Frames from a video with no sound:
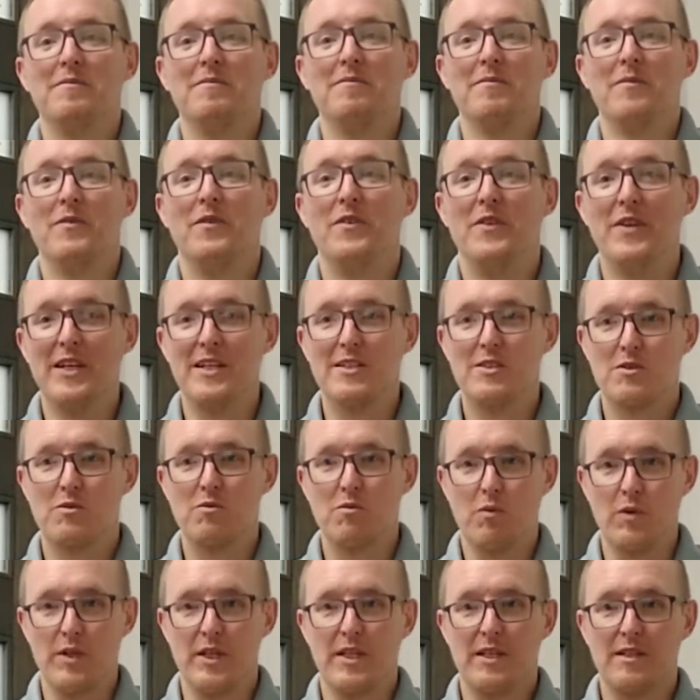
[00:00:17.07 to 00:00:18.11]
This
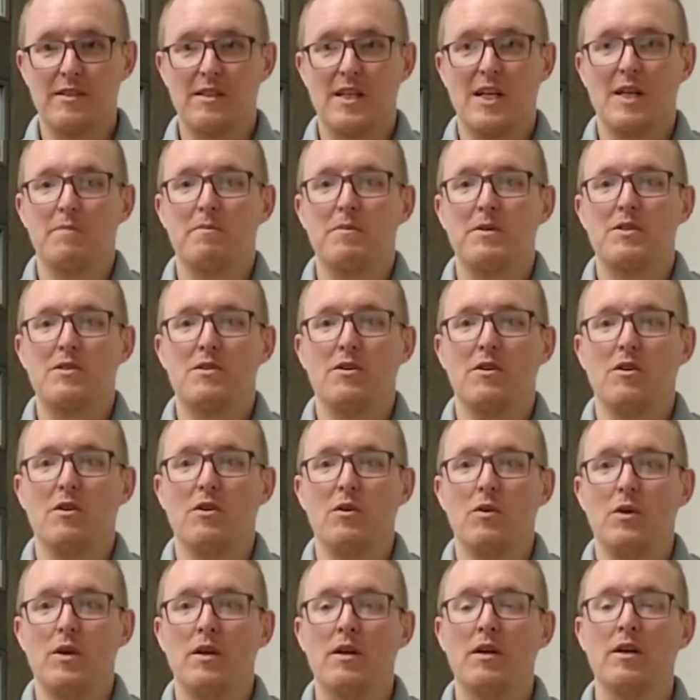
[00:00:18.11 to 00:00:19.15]
week's
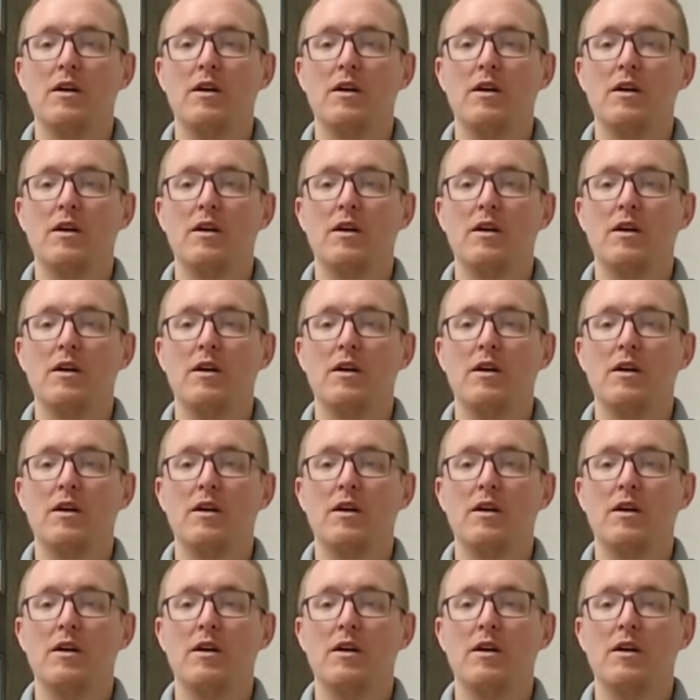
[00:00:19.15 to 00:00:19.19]
episode